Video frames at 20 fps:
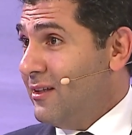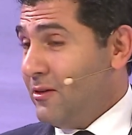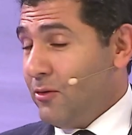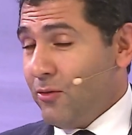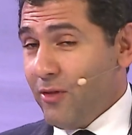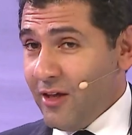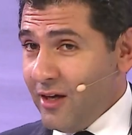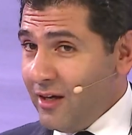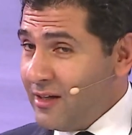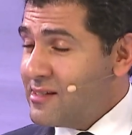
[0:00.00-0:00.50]

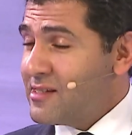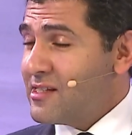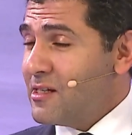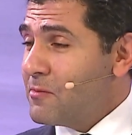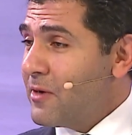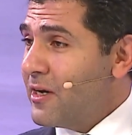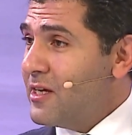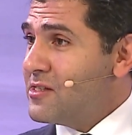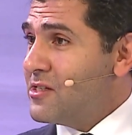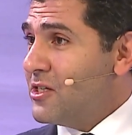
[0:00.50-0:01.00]
There is
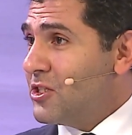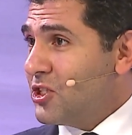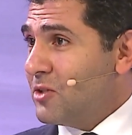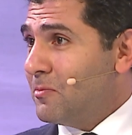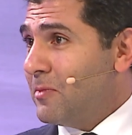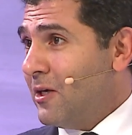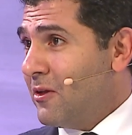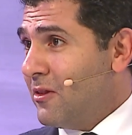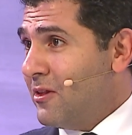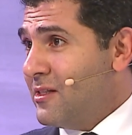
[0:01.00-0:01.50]
some research
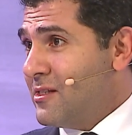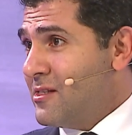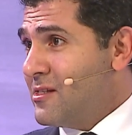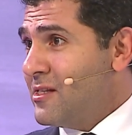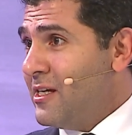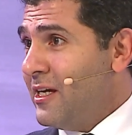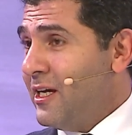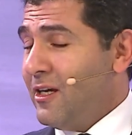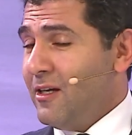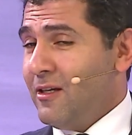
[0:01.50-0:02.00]
about this
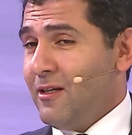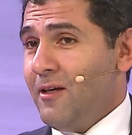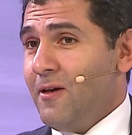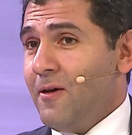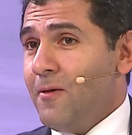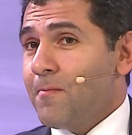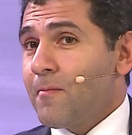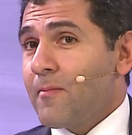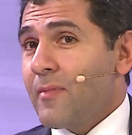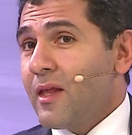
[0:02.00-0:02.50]
thing.
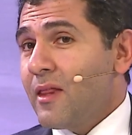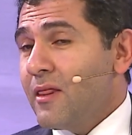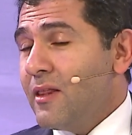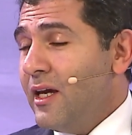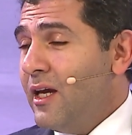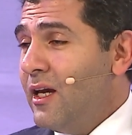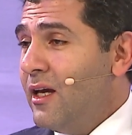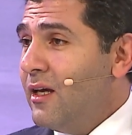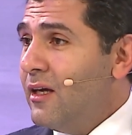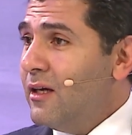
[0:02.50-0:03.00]

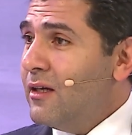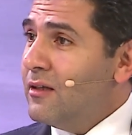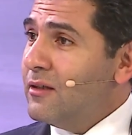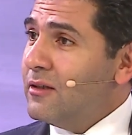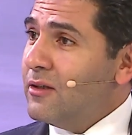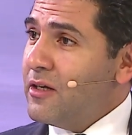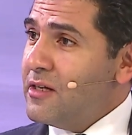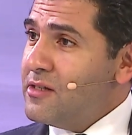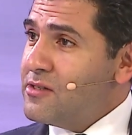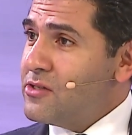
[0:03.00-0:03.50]
The
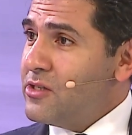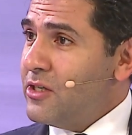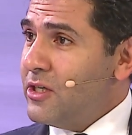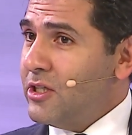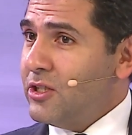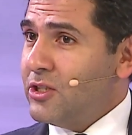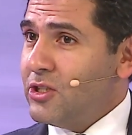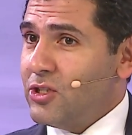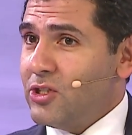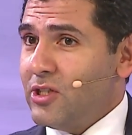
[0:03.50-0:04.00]

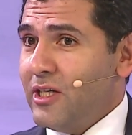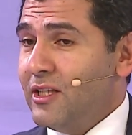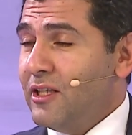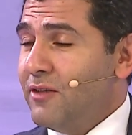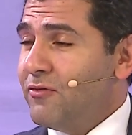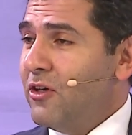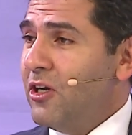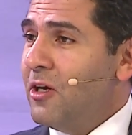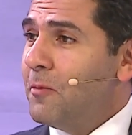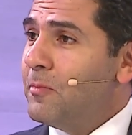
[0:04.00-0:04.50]
research and
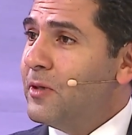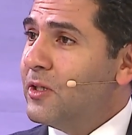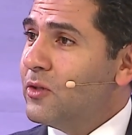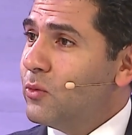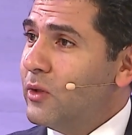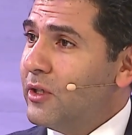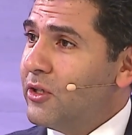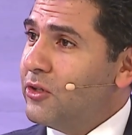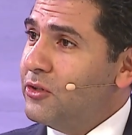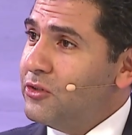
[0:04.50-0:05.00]
development
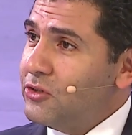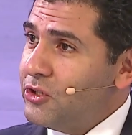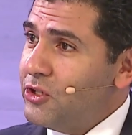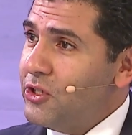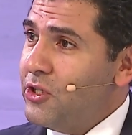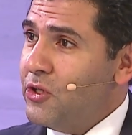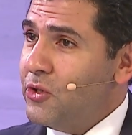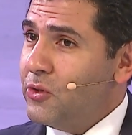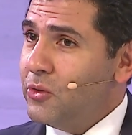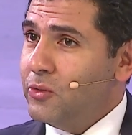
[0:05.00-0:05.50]
will
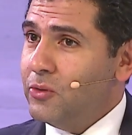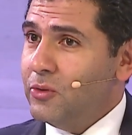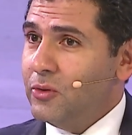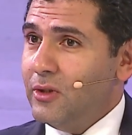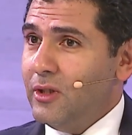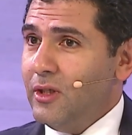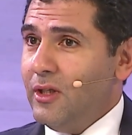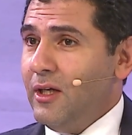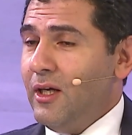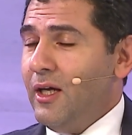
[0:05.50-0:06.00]
continue
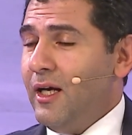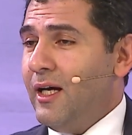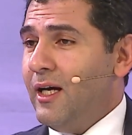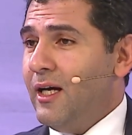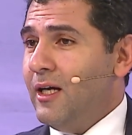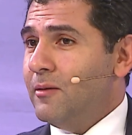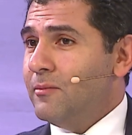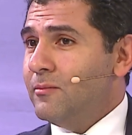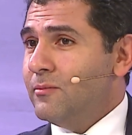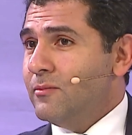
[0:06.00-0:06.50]

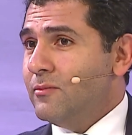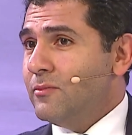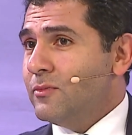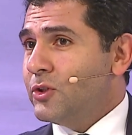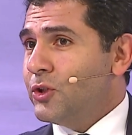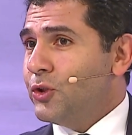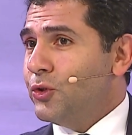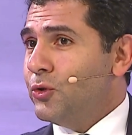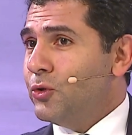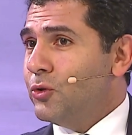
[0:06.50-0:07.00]

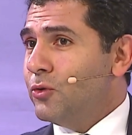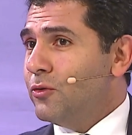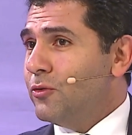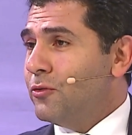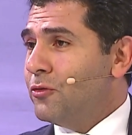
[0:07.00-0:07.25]
to